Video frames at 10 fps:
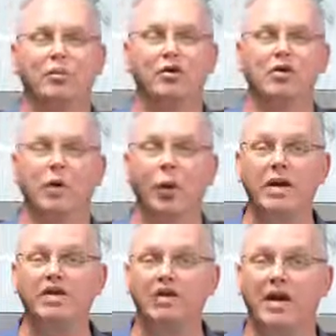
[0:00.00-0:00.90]
welcome to the
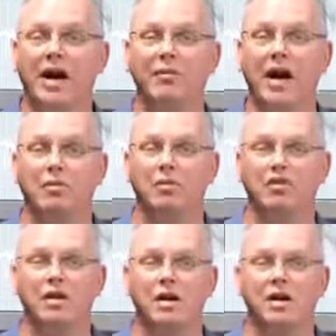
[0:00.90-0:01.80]
Wednesday night Bible
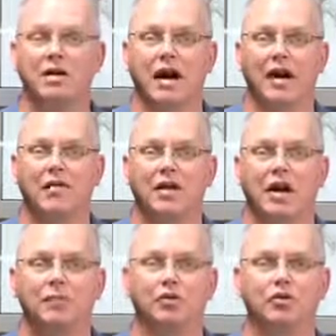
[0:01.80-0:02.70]
study here at the
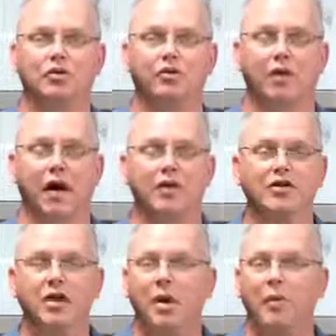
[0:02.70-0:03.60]
Opp Church of Christ.
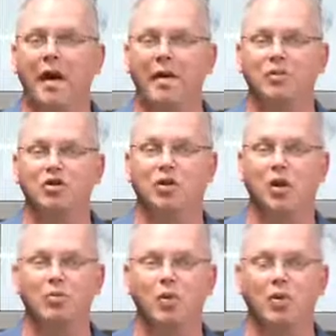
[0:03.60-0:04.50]
My name is Trey
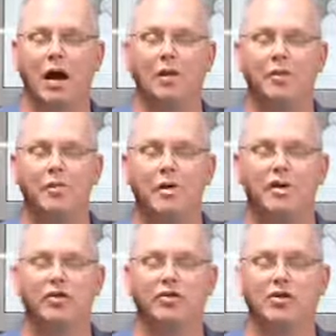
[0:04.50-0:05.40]
Poole. I'm the
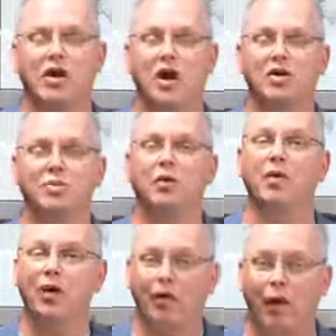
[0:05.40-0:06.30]
minister of the
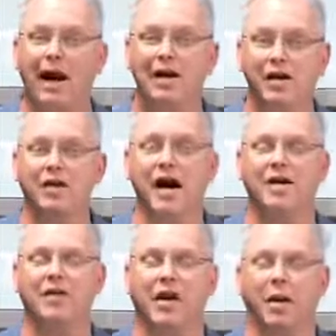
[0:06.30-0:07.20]
gospel right here
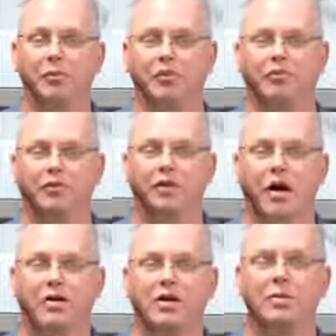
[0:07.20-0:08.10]
at the Opp Church of
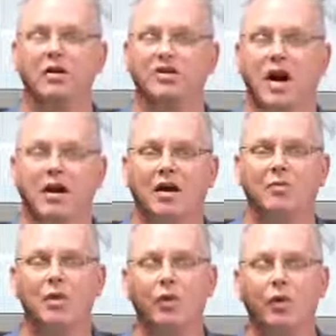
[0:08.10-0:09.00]
Christ. I'm excited to
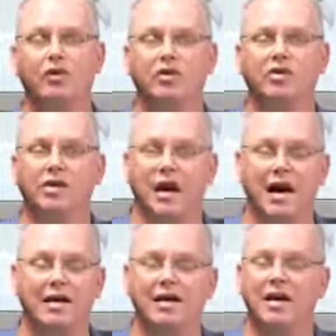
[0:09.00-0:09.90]
be with you
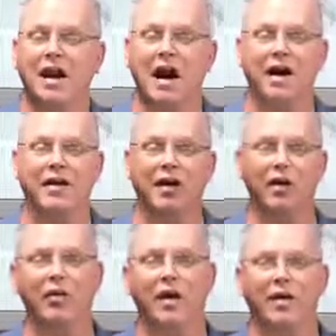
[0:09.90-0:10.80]
tonight. I
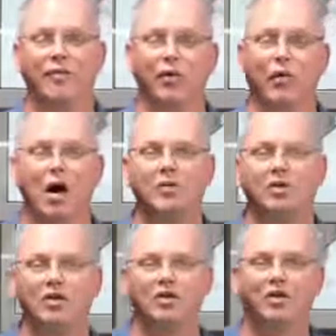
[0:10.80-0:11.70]
know that if you're
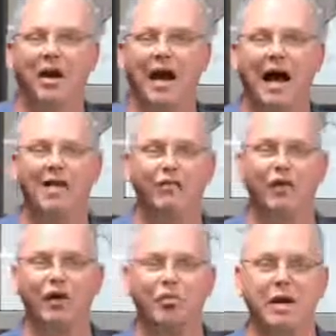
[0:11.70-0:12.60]
watching this live
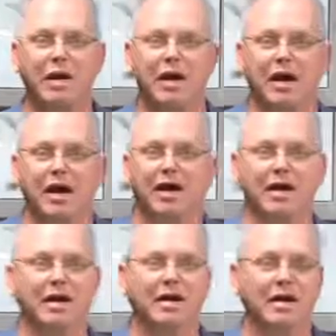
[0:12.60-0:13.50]
with me, uh,
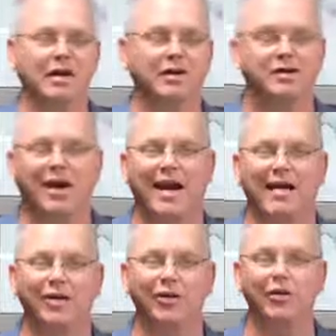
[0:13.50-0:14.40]
it is a
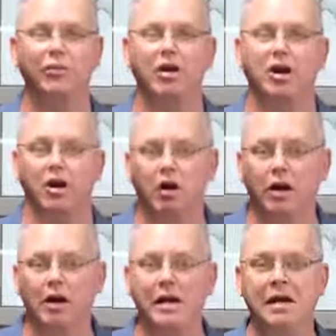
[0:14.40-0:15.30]
little bit
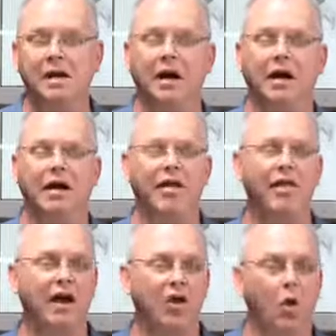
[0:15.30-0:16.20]
early uh,
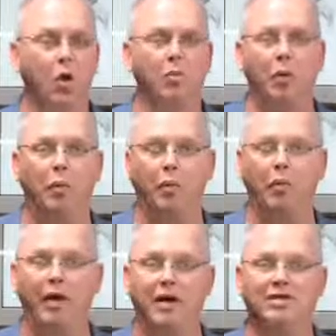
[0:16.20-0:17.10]
than normal,
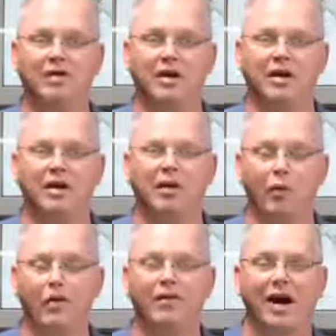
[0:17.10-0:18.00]
but uh,
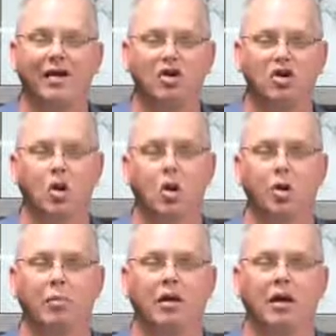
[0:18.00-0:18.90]
we've got a
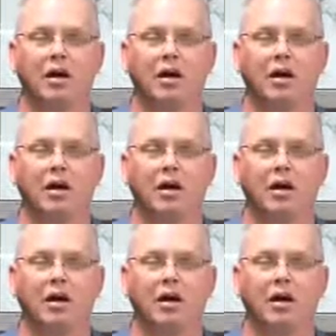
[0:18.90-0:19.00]
storm